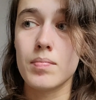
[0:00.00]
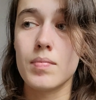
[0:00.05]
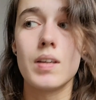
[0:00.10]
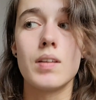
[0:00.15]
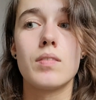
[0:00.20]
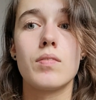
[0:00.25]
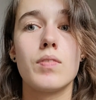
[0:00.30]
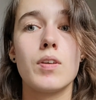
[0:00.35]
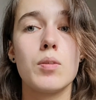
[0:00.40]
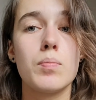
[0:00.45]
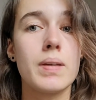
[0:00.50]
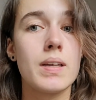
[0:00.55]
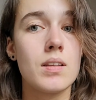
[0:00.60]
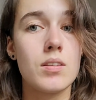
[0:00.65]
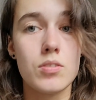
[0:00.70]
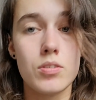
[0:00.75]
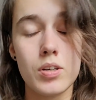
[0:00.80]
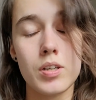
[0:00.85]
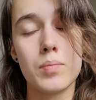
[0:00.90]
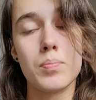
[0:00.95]
It will be
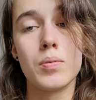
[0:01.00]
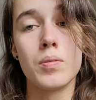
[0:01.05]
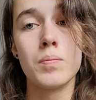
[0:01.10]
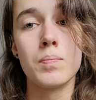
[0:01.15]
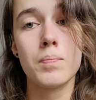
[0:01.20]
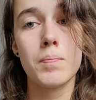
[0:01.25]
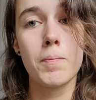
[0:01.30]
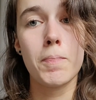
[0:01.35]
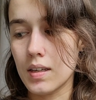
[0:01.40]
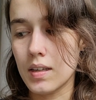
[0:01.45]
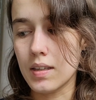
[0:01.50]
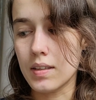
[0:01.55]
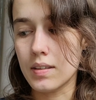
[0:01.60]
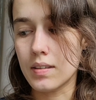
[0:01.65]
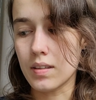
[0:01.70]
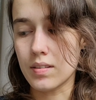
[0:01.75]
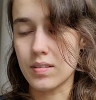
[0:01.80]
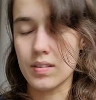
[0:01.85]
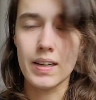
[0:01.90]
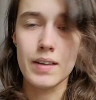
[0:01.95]
enjoyable. It
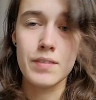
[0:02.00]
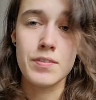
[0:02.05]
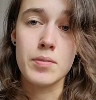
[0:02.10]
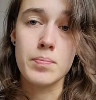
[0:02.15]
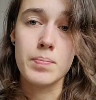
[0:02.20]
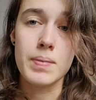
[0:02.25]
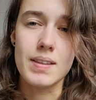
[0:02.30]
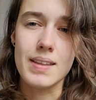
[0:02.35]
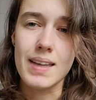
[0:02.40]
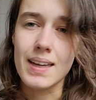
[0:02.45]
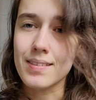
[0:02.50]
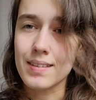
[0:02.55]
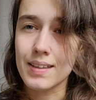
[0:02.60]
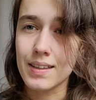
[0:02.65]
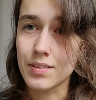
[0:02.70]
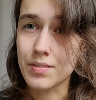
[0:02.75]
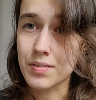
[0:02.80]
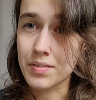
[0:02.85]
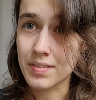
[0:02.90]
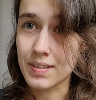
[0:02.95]
doesn't have to be that
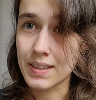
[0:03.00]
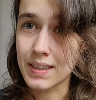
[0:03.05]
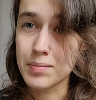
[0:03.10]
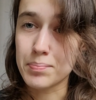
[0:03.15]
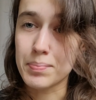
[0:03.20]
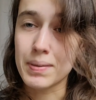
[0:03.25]
interesting,